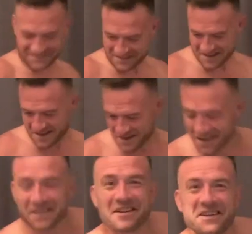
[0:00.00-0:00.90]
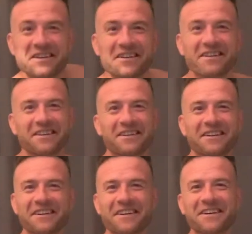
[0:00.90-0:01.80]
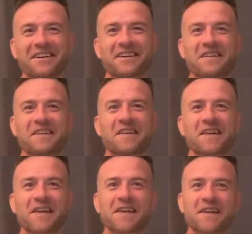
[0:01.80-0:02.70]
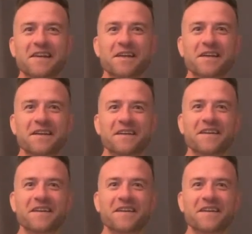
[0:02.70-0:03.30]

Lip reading: (no one is talking)